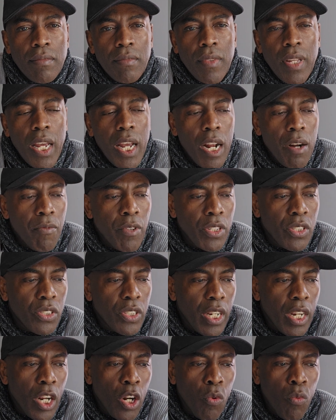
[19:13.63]
Every
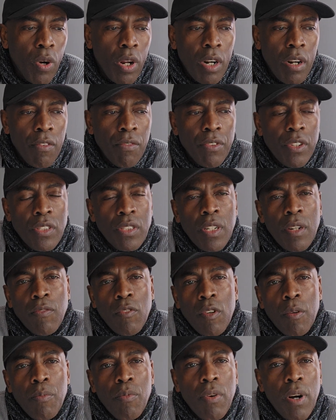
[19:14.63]
single one of us have
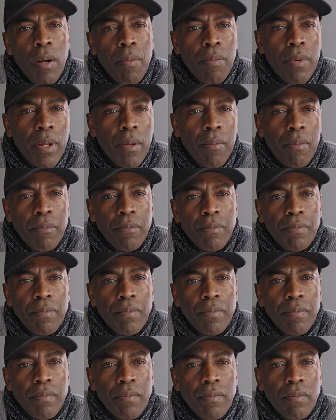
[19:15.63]
our problem.
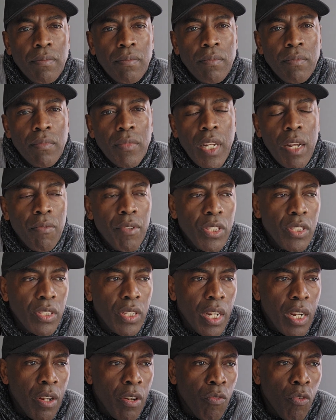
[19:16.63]
Every
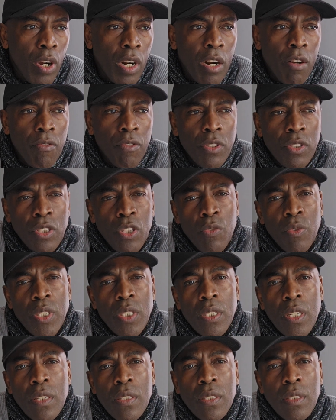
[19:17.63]
single one of us are
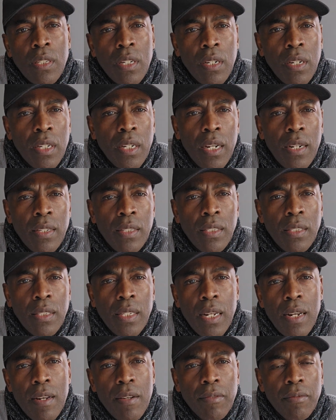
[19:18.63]
resisting against
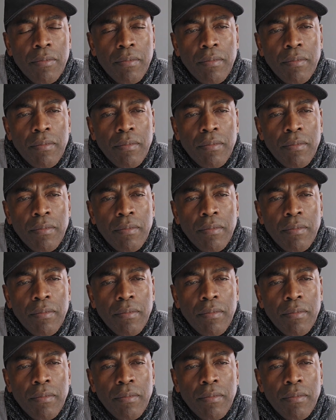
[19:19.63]
sin.